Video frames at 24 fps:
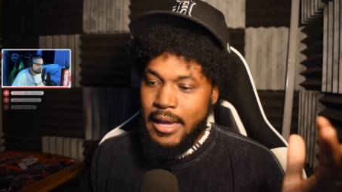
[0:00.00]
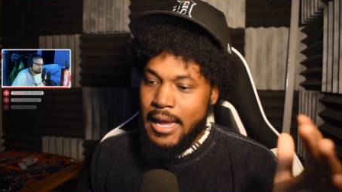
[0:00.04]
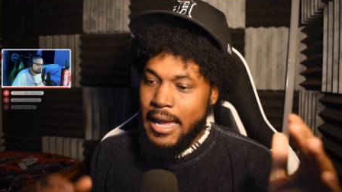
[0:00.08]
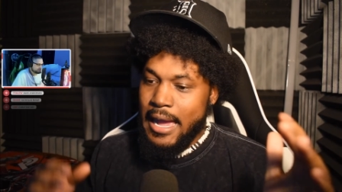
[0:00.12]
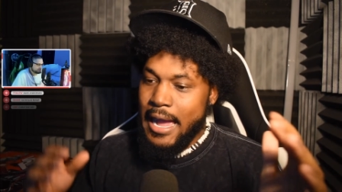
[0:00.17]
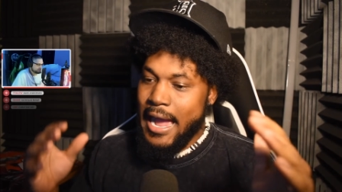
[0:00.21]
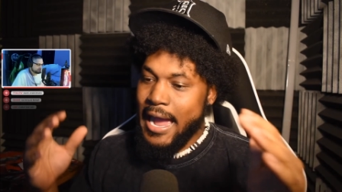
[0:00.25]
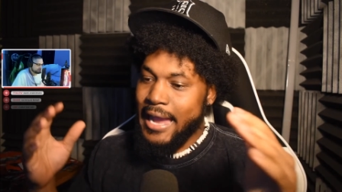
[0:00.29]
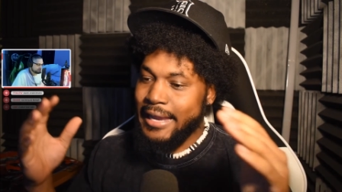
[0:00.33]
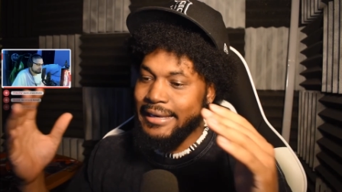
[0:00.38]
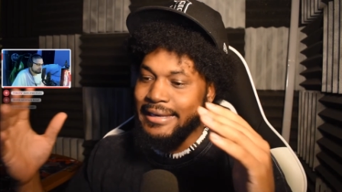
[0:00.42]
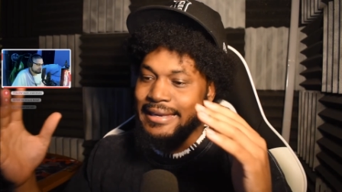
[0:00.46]

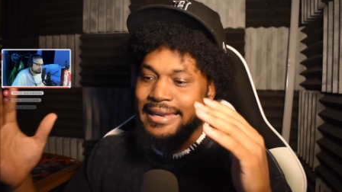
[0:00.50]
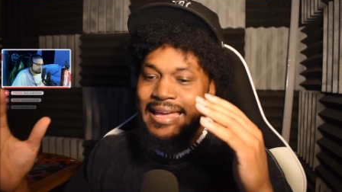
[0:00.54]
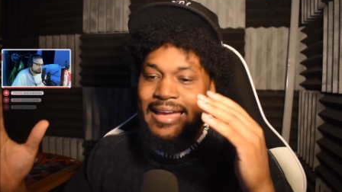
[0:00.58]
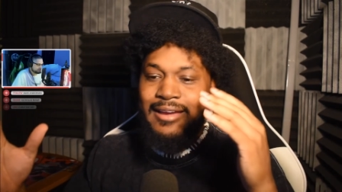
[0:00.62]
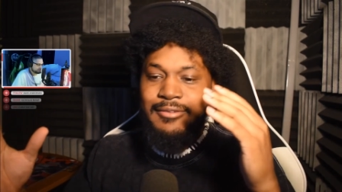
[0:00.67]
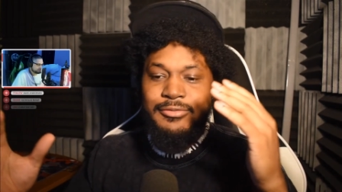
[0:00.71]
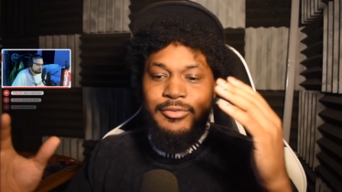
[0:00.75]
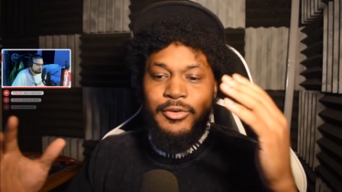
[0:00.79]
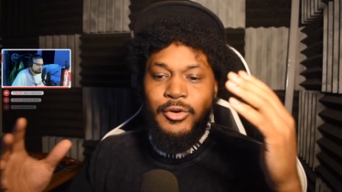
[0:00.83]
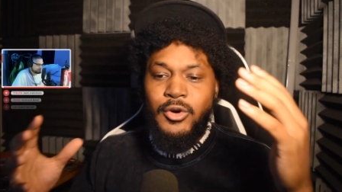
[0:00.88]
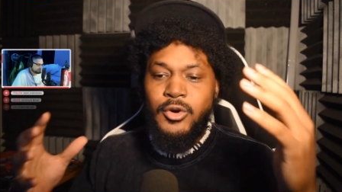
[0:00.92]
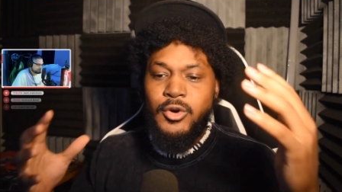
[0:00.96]
I
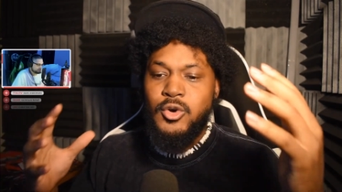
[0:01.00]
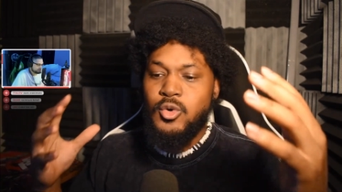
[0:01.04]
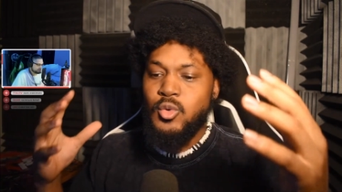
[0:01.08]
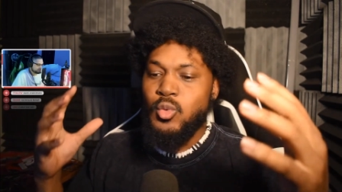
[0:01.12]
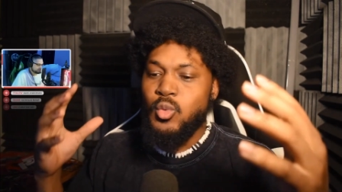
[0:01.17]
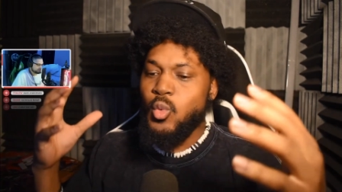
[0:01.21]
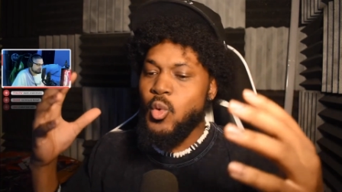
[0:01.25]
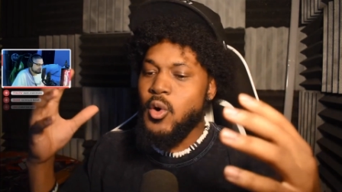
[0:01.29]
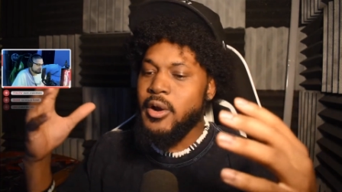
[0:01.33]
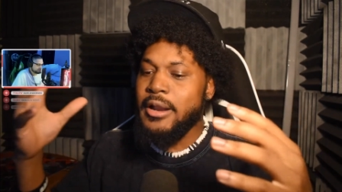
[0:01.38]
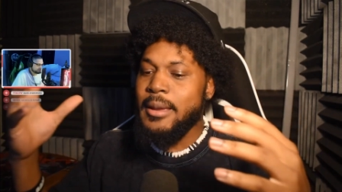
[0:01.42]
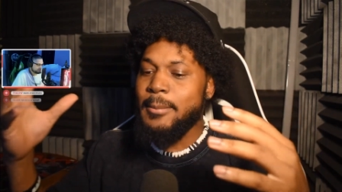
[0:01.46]
never
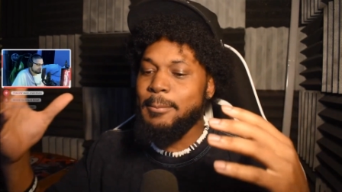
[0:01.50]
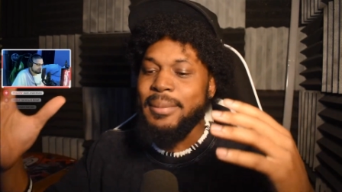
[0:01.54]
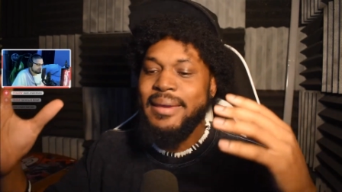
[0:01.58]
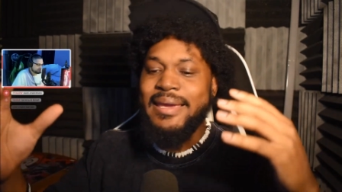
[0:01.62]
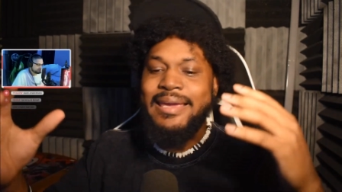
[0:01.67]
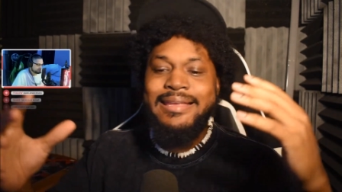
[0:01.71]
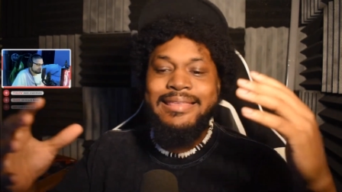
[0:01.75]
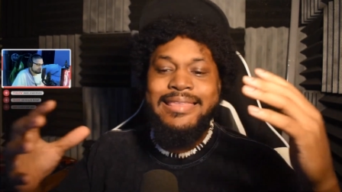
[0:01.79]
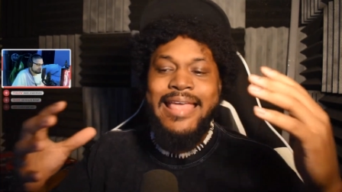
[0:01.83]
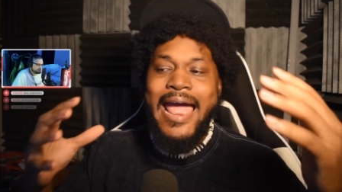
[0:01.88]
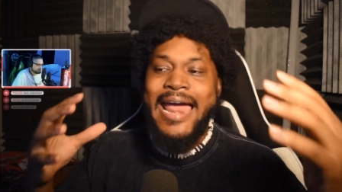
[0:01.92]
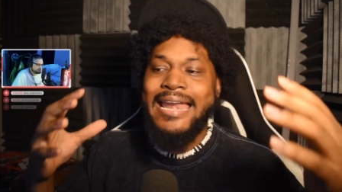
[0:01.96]
want to be
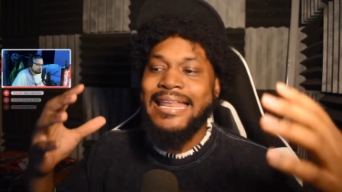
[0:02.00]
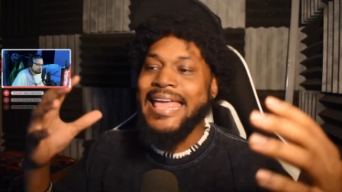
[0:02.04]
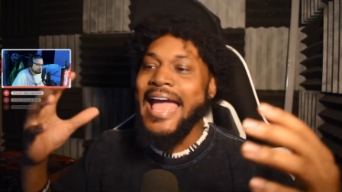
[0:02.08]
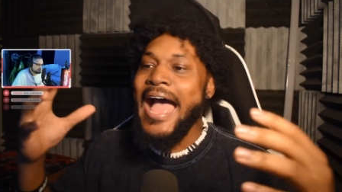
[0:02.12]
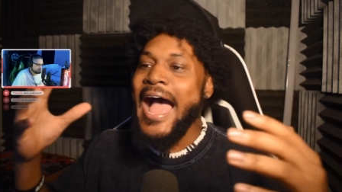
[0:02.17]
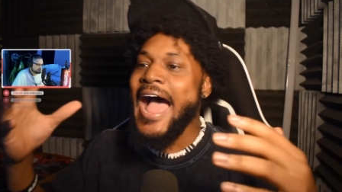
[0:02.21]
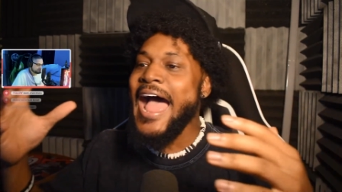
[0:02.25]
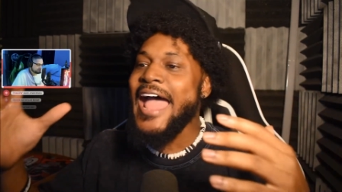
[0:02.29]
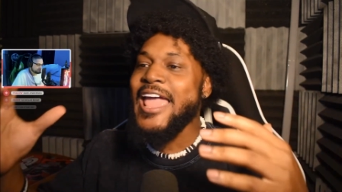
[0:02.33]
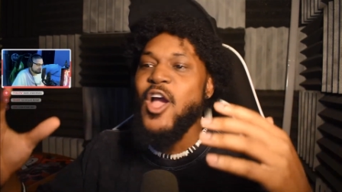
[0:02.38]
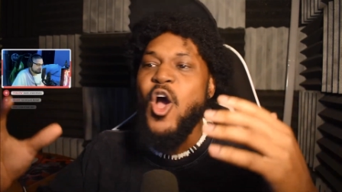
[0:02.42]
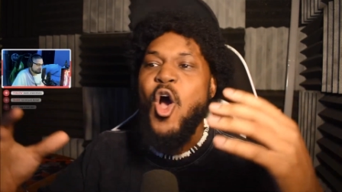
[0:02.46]
that
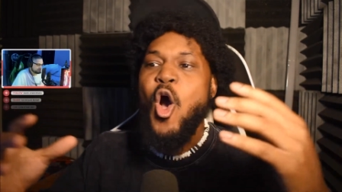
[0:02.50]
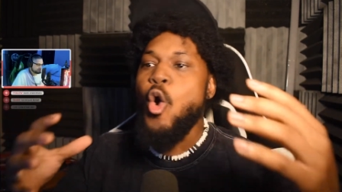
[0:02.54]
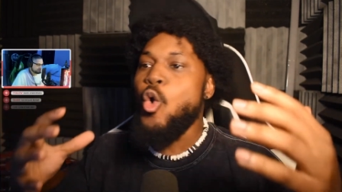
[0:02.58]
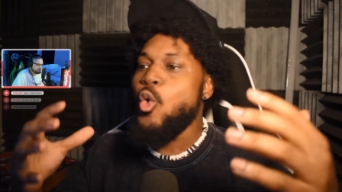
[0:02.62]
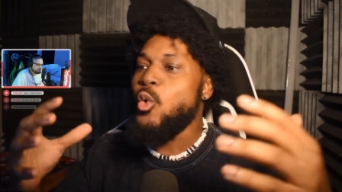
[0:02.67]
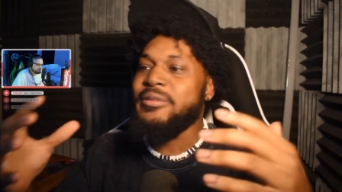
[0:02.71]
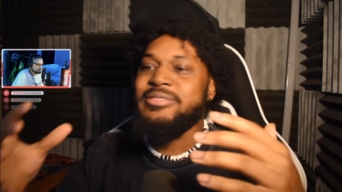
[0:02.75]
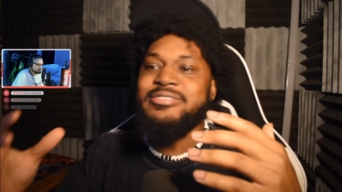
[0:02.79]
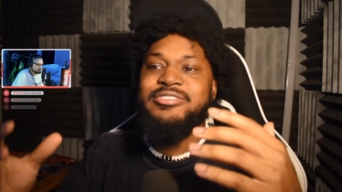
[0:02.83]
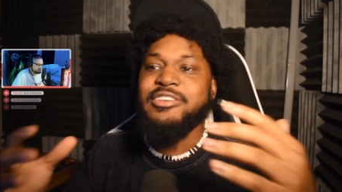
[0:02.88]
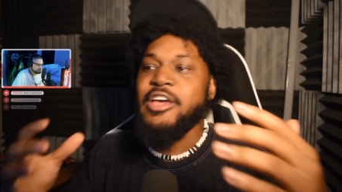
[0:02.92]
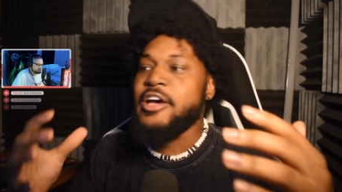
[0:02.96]
guy, oh,
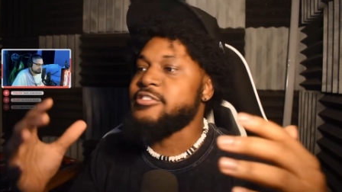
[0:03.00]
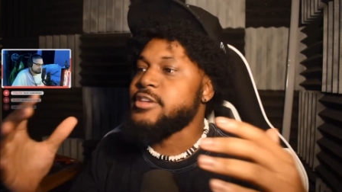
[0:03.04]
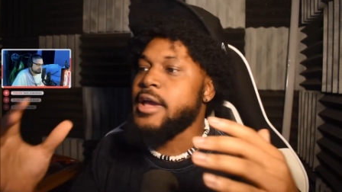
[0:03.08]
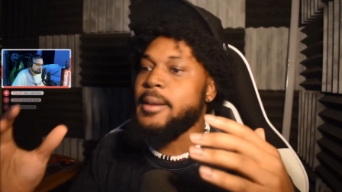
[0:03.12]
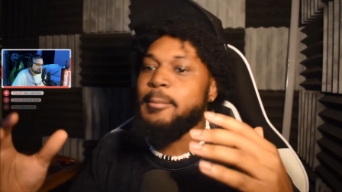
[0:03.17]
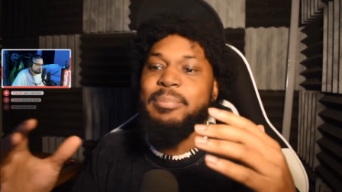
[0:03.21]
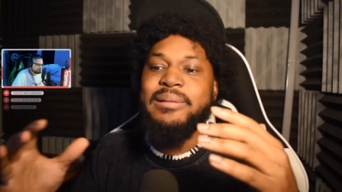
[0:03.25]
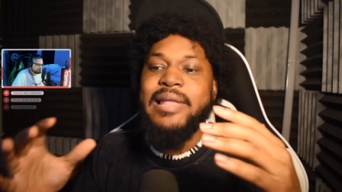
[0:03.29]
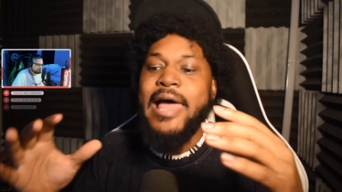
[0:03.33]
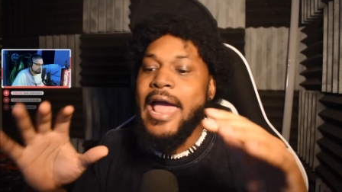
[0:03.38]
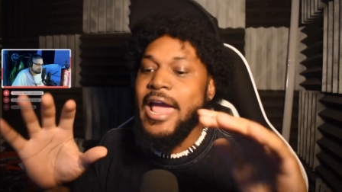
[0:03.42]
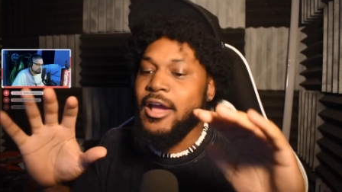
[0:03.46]
it's because I'm
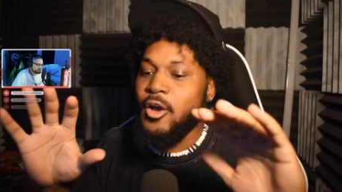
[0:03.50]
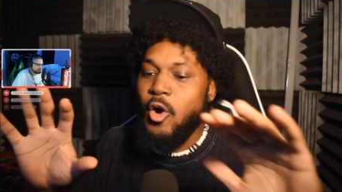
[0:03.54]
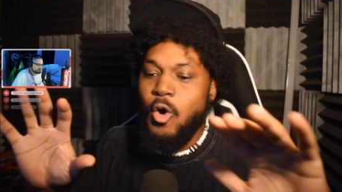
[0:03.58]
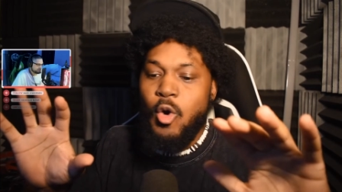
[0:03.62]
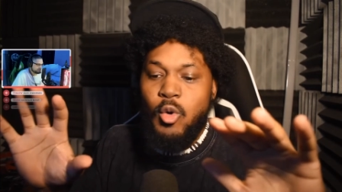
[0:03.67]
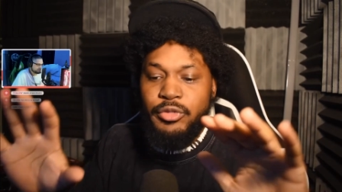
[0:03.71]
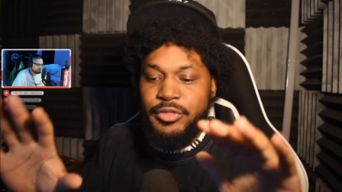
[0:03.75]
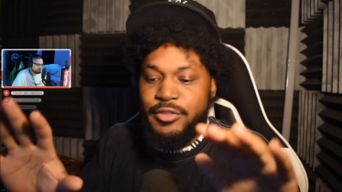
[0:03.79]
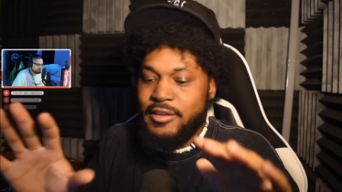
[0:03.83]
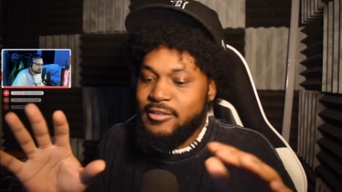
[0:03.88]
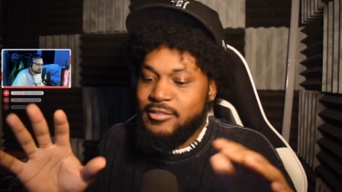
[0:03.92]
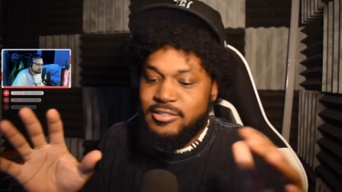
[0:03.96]
black. Oh,
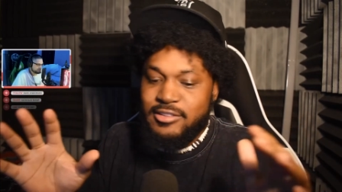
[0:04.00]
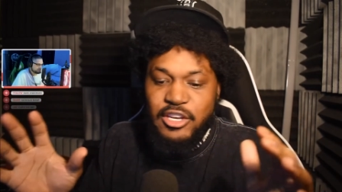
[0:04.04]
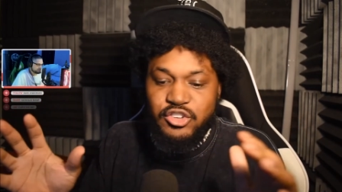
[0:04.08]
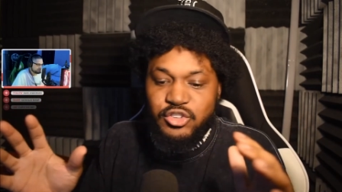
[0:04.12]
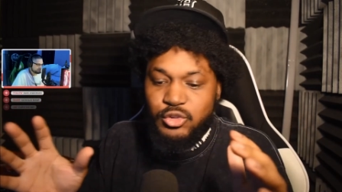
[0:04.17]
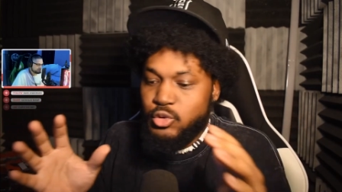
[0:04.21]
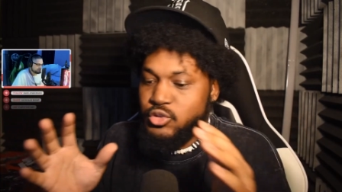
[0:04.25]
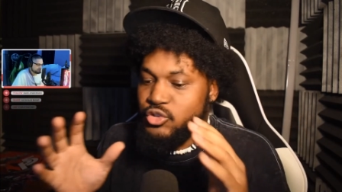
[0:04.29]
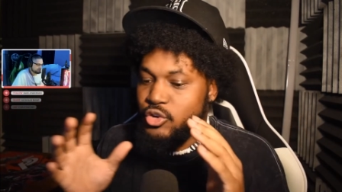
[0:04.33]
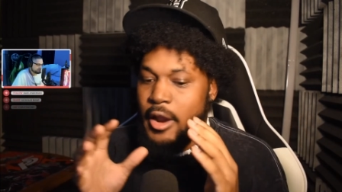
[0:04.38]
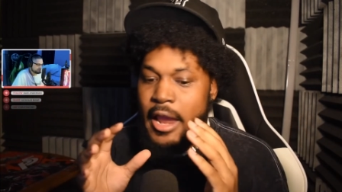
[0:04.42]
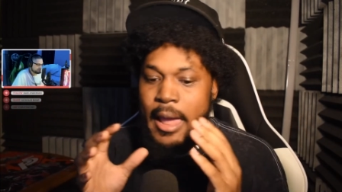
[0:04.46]
these
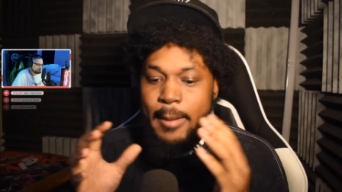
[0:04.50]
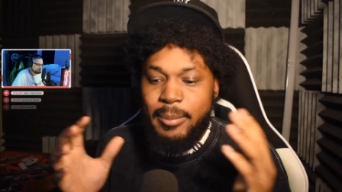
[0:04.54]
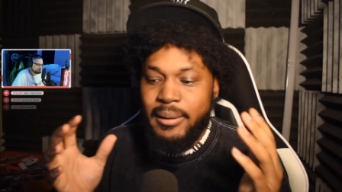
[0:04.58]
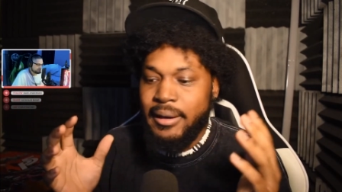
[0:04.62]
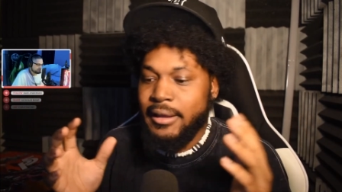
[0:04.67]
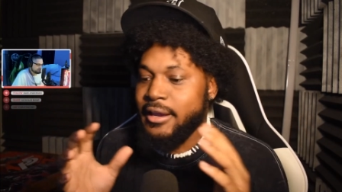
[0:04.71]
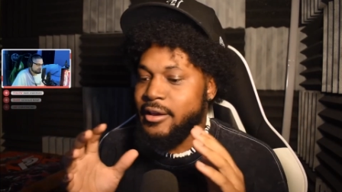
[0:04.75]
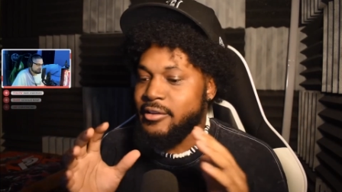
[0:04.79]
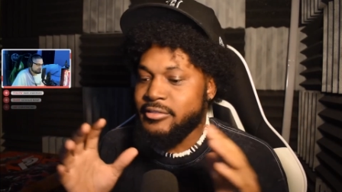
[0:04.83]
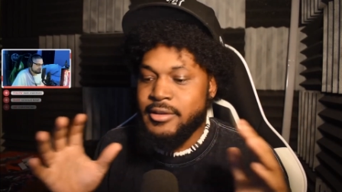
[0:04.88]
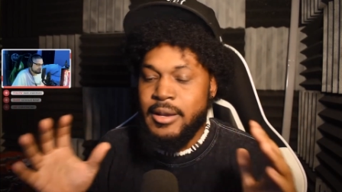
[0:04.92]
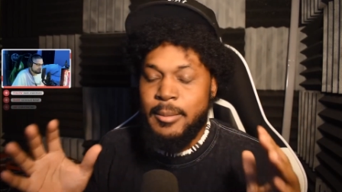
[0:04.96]
issues are happening
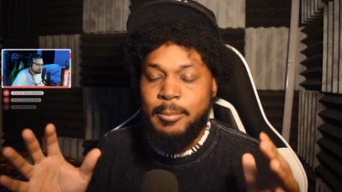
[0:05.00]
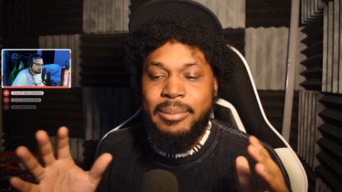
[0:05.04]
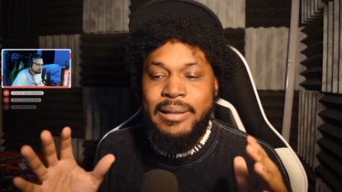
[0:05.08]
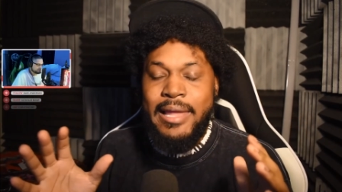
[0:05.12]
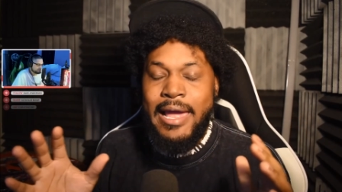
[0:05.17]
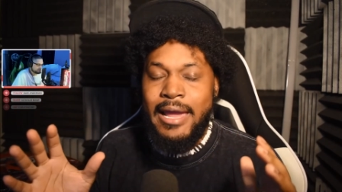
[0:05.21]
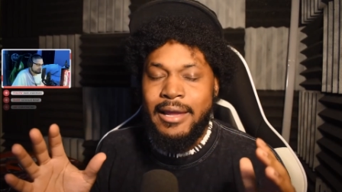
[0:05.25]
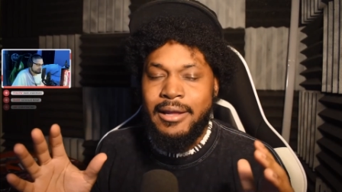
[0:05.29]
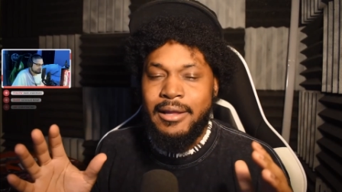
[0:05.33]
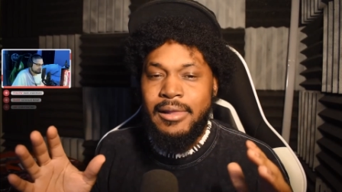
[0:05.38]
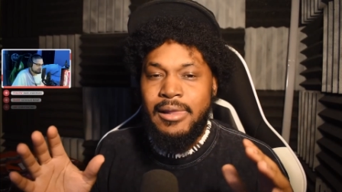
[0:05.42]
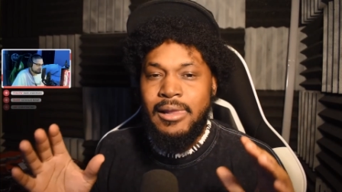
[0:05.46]
because I'm black.